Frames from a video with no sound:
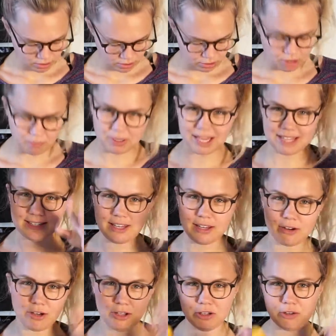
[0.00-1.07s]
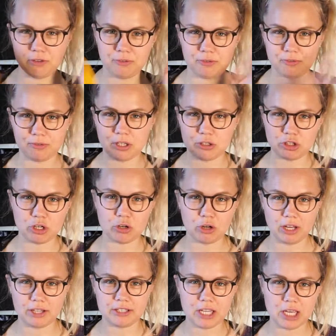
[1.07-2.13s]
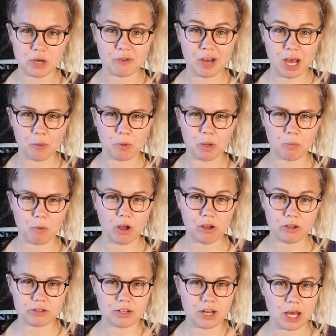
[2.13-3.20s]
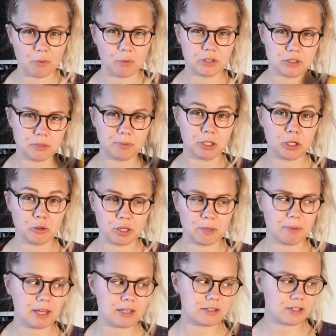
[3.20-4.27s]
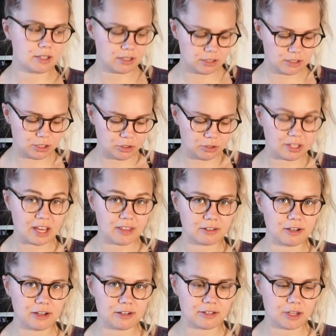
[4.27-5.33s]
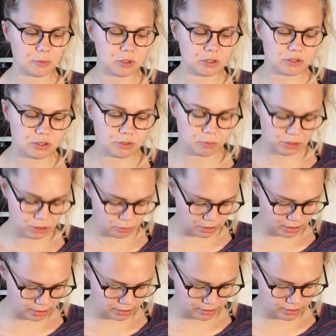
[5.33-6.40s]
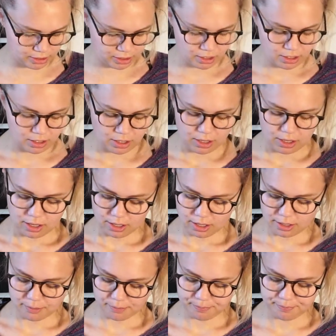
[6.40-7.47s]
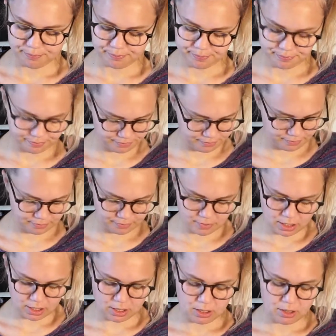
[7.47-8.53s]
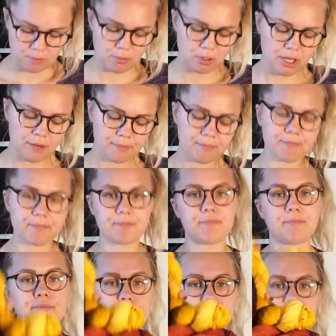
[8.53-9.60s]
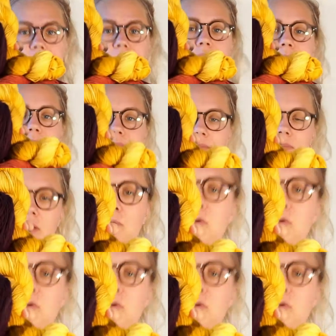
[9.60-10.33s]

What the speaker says: So I'm getting kind of a general idea of how it works and how I should be going about it to get the colours I want, which is quite nice. But yeah, there